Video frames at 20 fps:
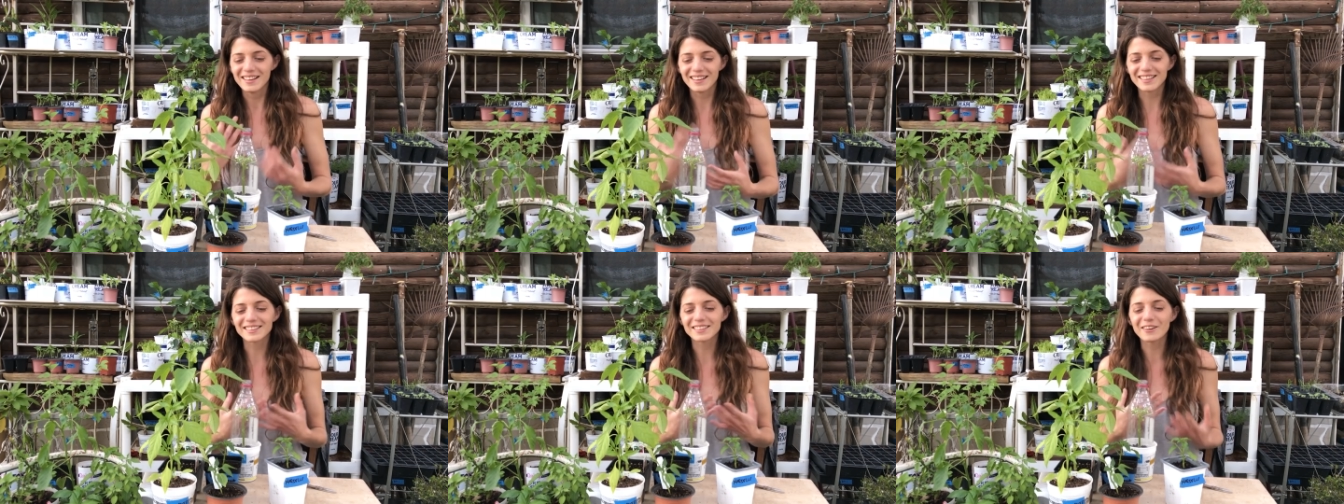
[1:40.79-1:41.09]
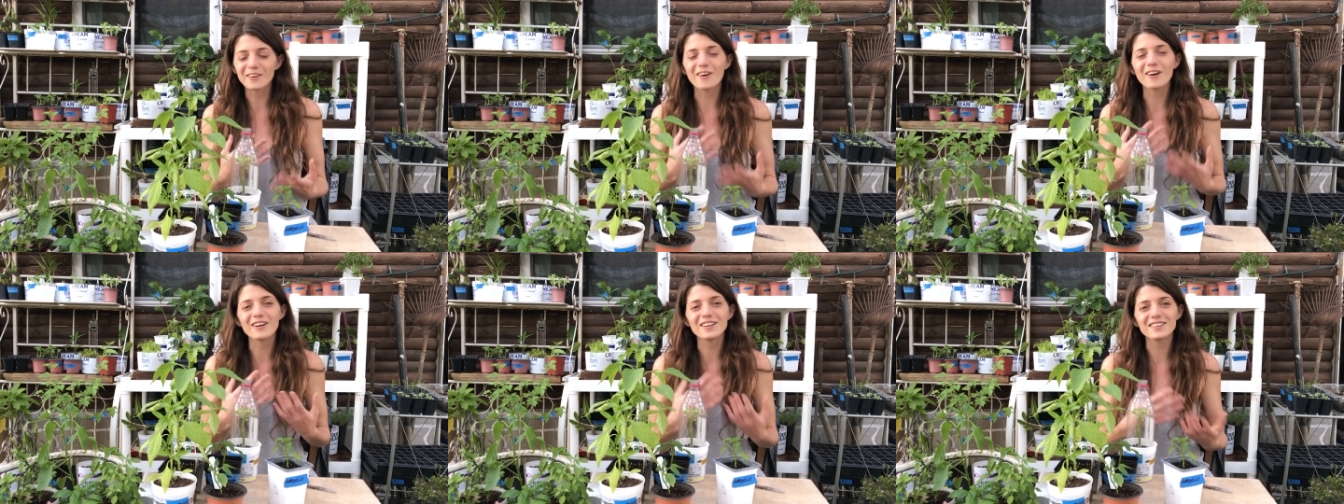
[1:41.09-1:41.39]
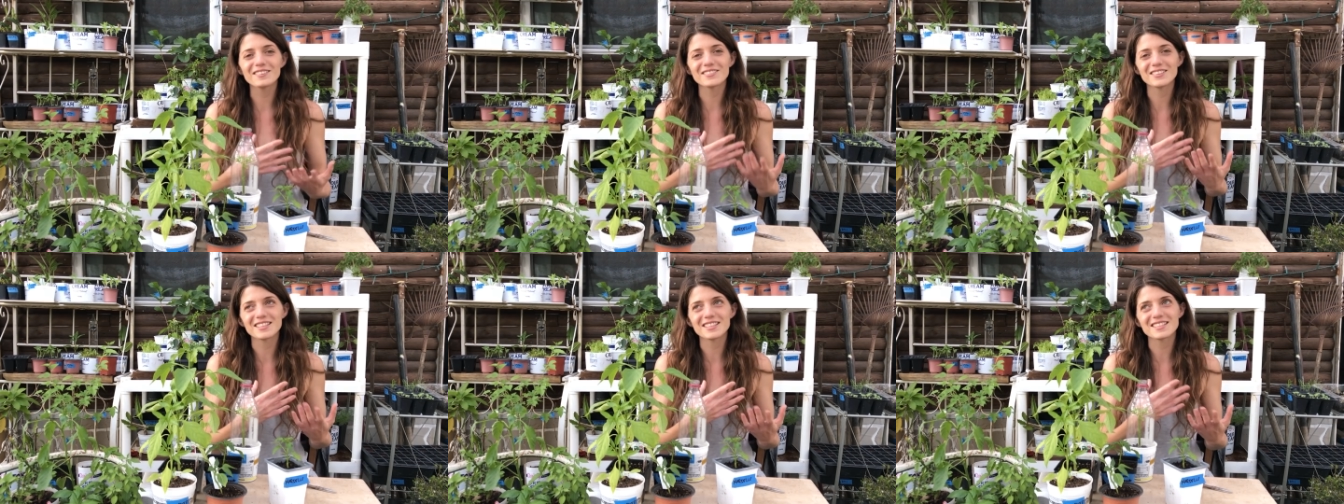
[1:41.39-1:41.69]
Like there are
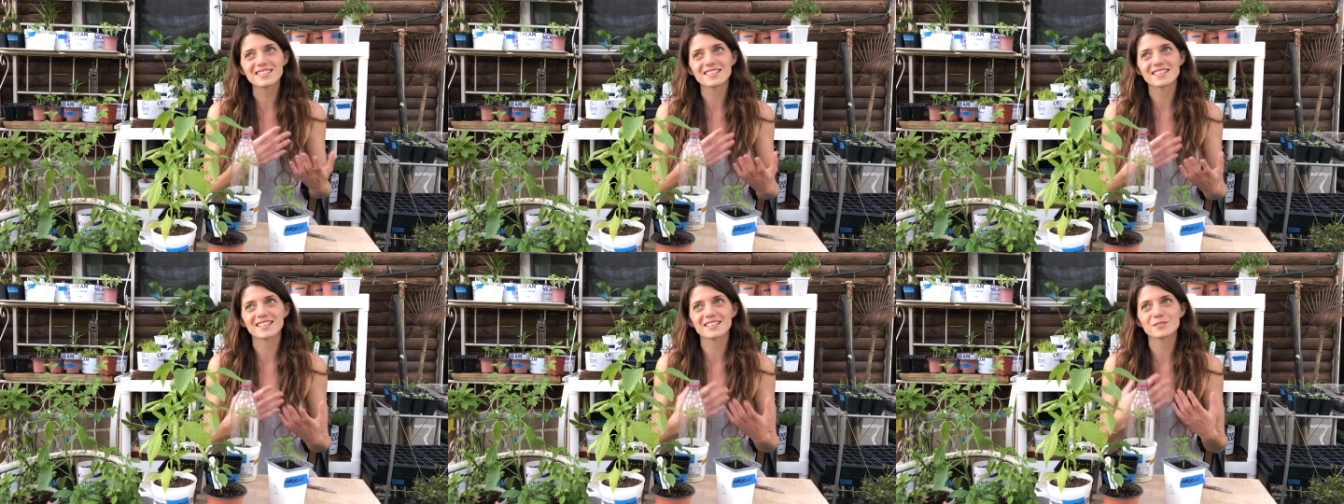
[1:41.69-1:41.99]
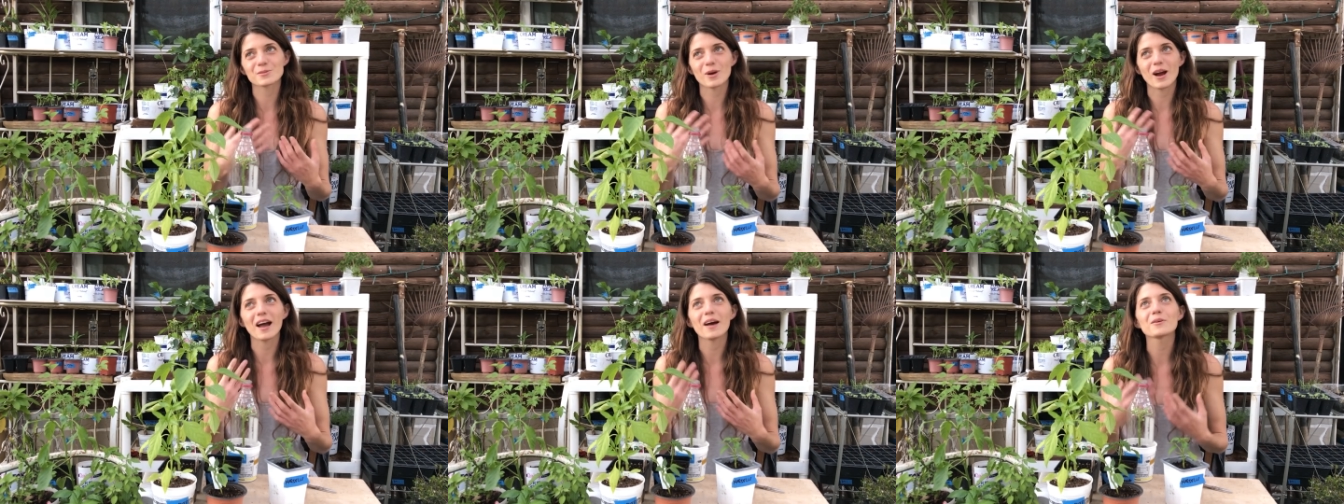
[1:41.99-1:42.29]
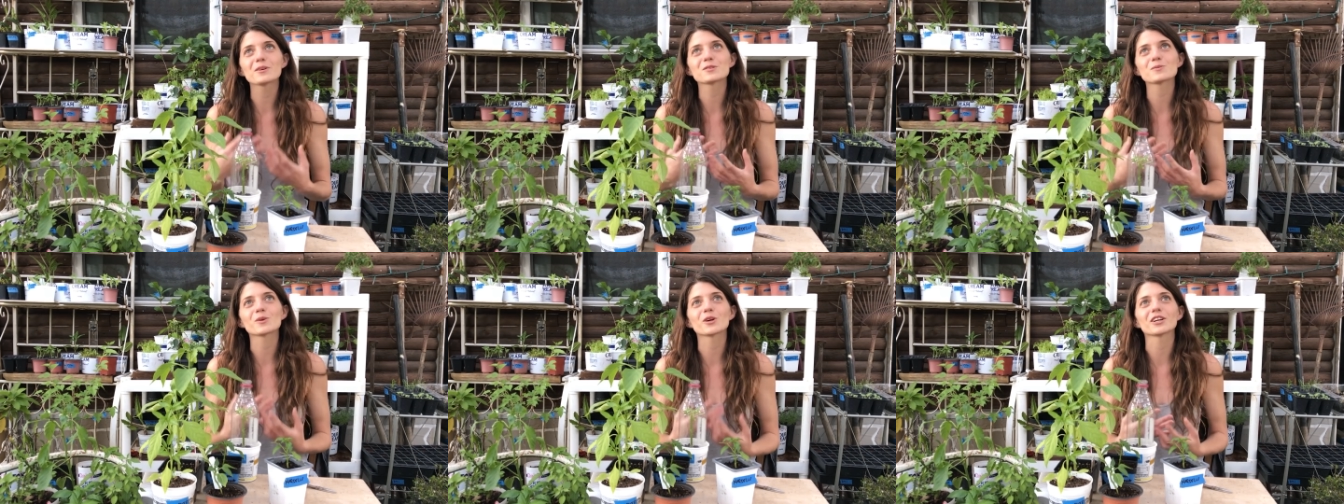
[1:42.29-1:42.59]
all of these things where I
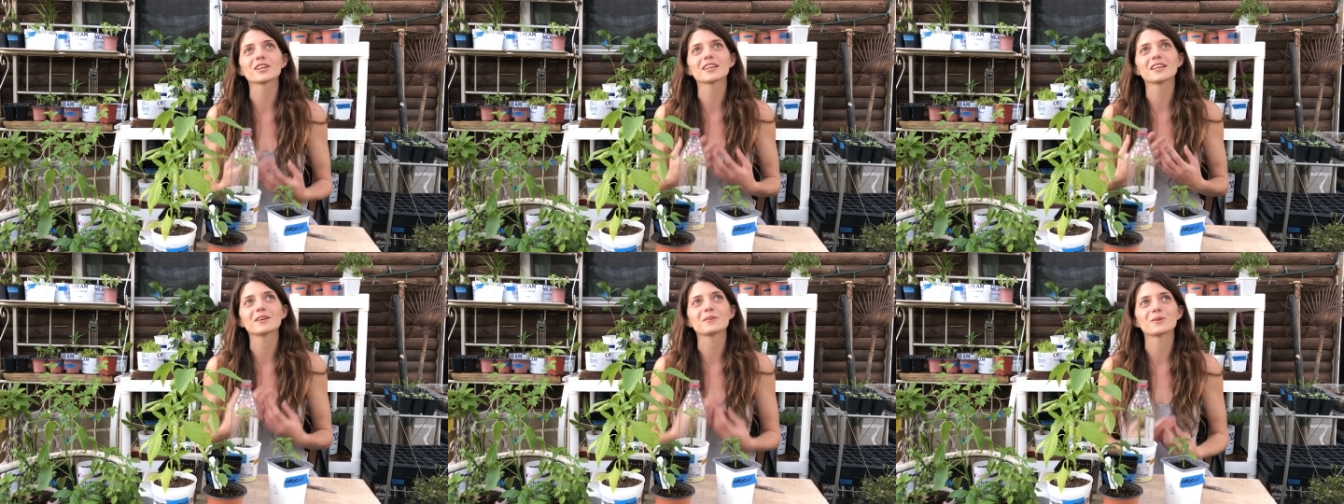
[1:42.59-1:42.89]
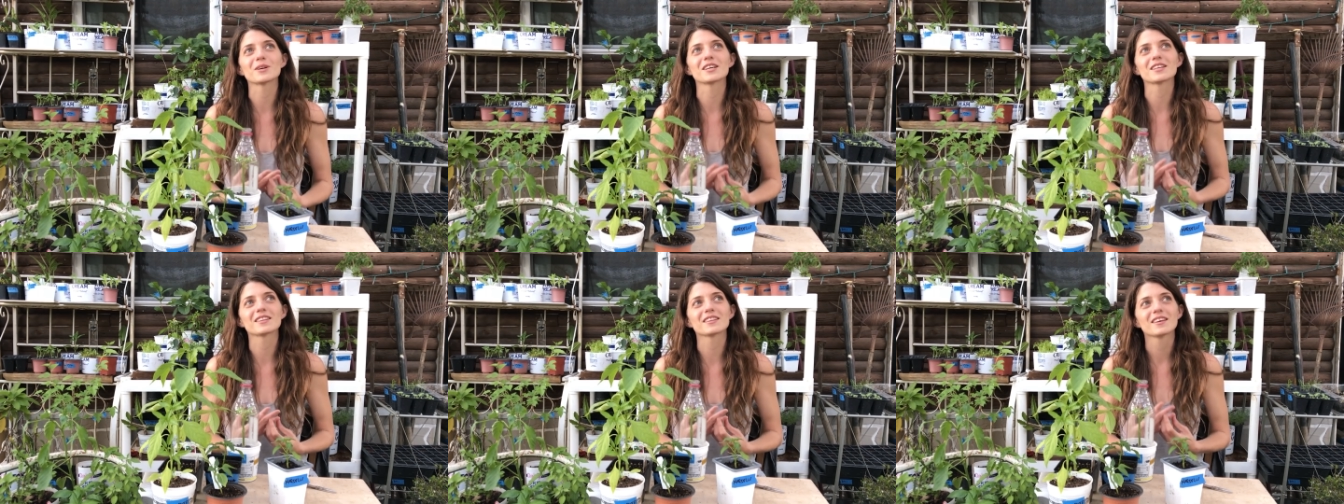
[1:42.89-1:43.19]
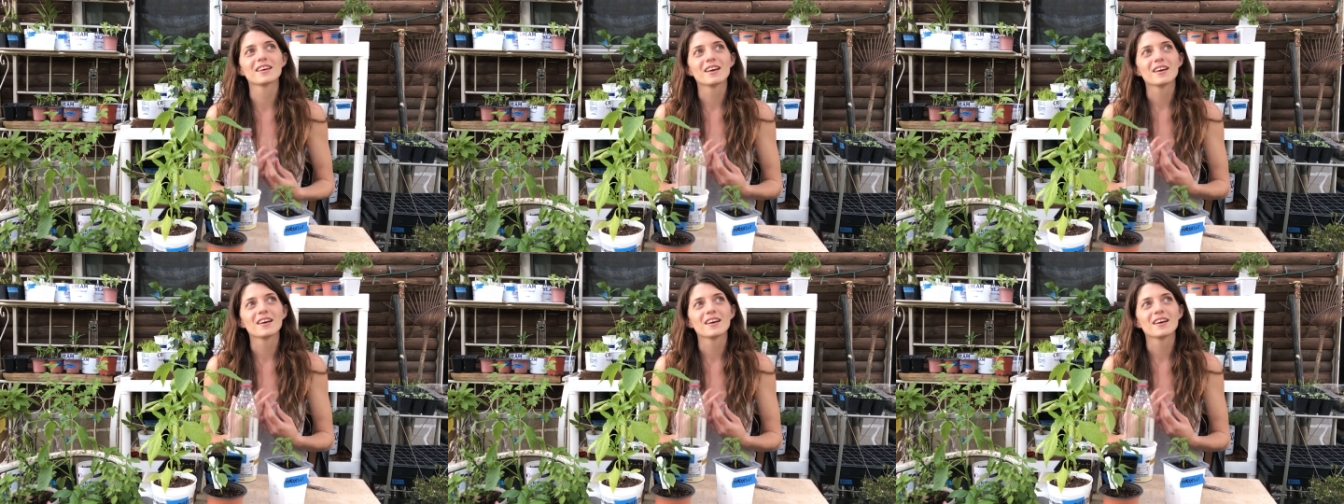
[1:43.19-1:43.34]
was working with